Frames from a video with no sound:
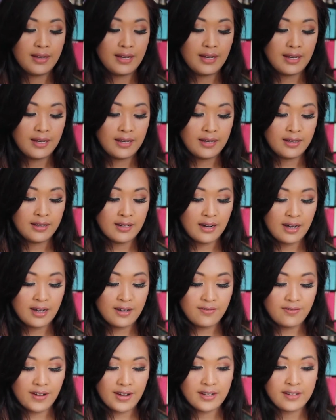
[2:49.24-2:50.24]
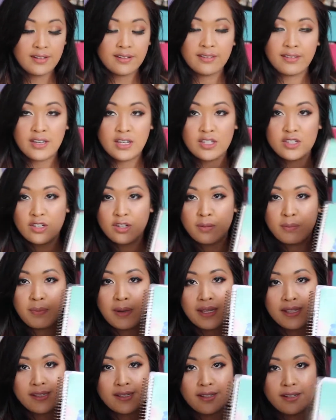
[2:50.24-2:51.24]
And I find that these are
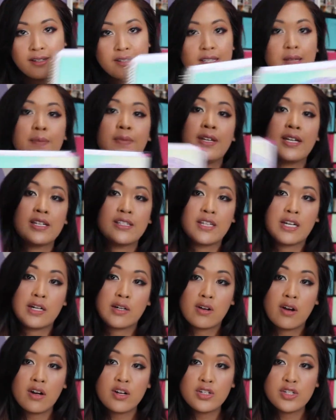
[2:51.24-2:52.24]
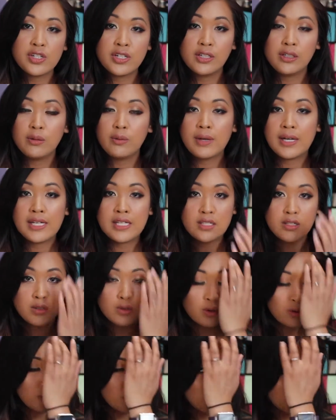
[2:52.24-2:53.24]
basically the same thing as Erin Condren anyways,
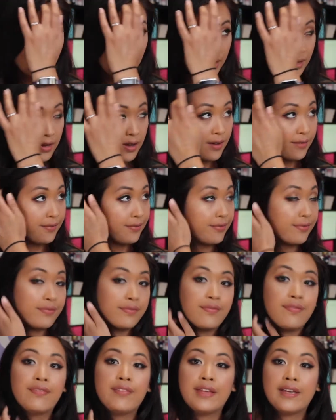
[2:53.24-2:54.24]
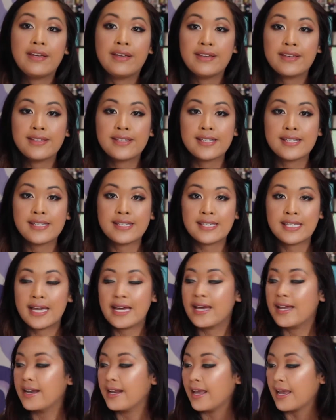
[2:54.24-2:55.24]
so I got these
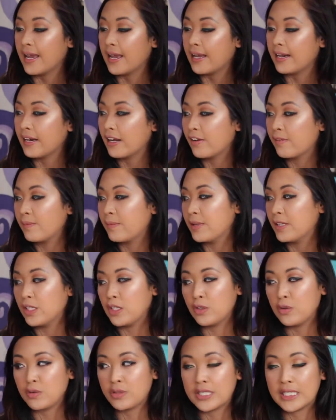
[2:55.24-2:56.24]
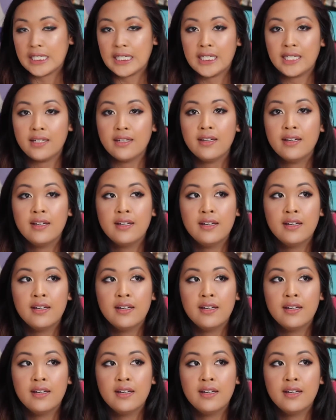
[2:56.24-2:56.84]
instead and I've been using it.